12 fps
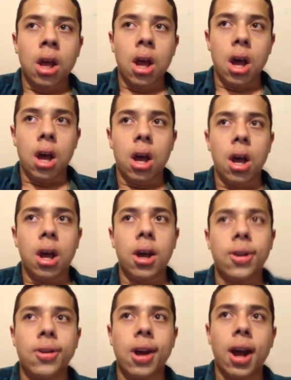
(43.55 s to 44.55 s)

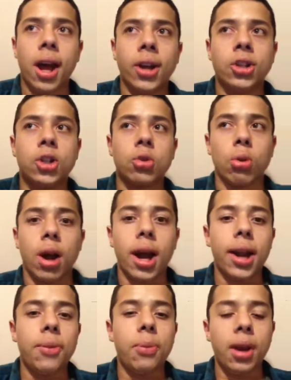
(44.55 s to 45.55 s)
Uh, I
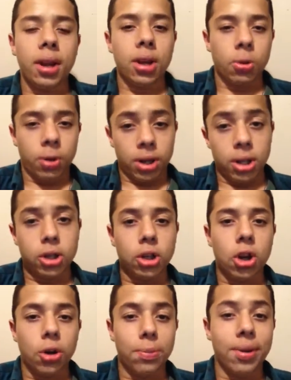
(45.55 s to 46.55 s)
tried being a
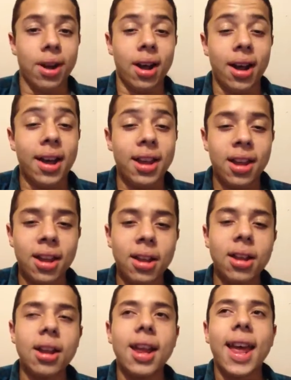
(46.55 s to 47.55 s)
religion called Baha'i,
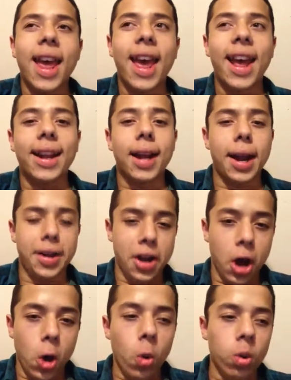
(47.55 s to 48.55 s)
and I
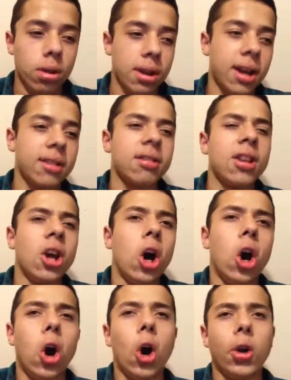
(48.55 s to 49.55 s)
know that,
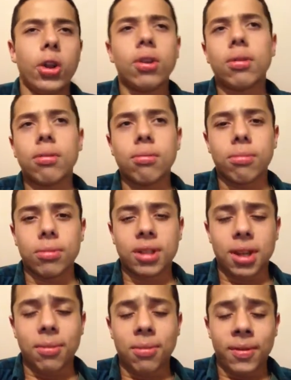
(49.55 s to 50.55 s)
oh, you,
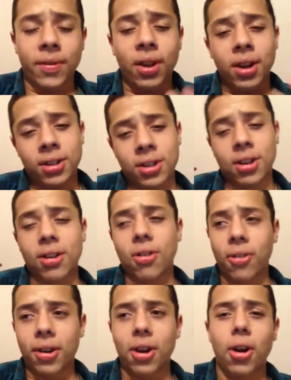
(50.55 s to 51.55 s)
some of you guys are
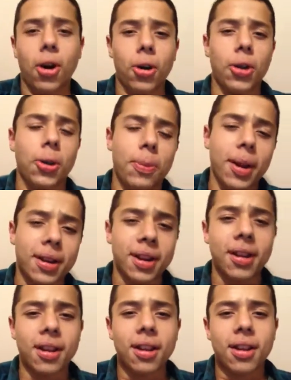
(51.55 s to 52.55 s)
going, oh, you
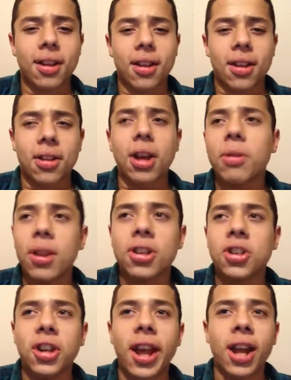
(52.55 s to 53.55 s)
picked that
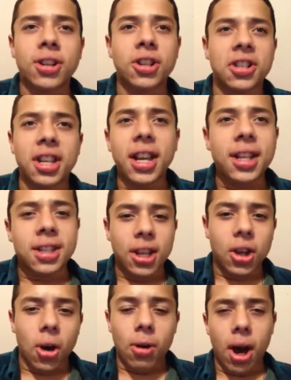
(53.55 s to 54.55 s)
religion you can't just easily
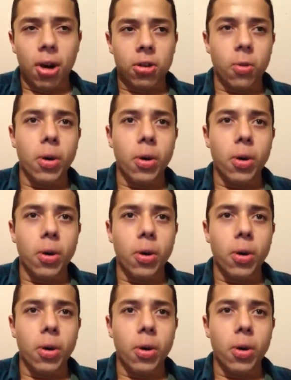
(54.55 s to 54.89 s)
go out.